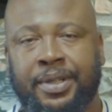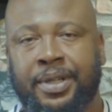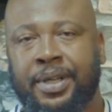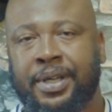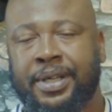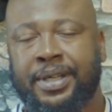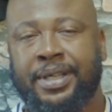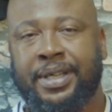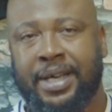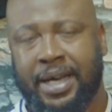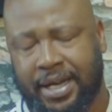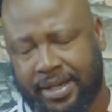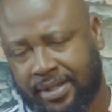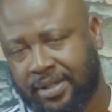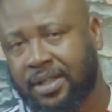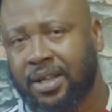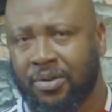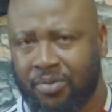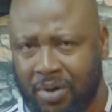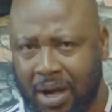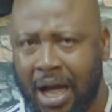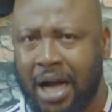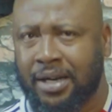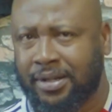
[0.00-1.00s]
Yes,
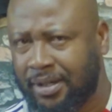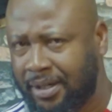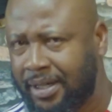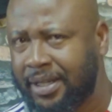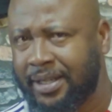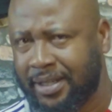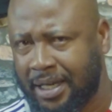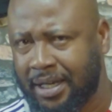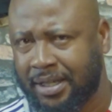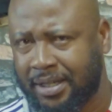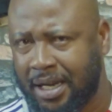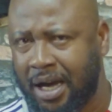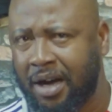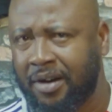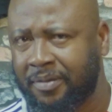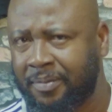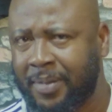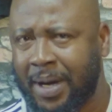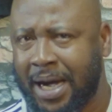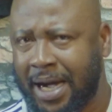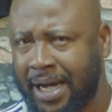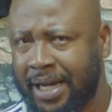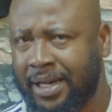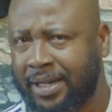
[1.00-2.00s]
they were actually kicked out
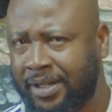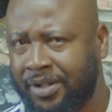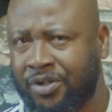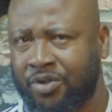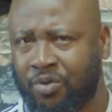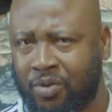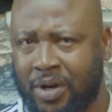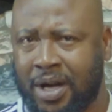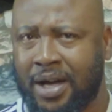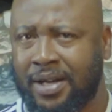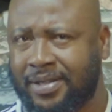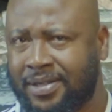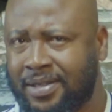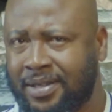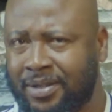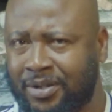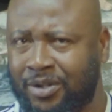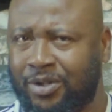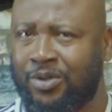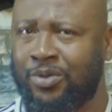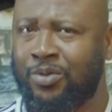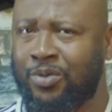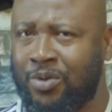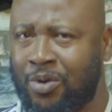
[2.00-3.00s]
by
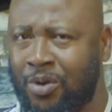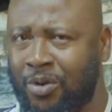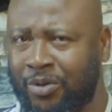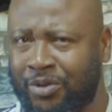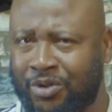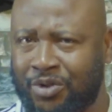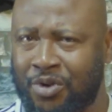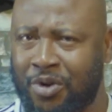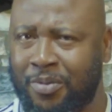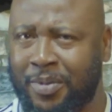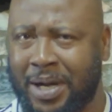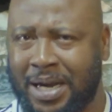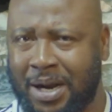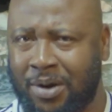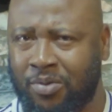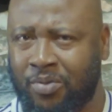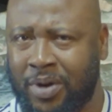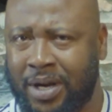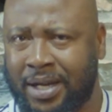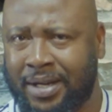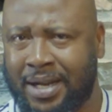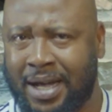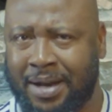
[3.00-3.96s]
Newcastle. 2 goals home and away.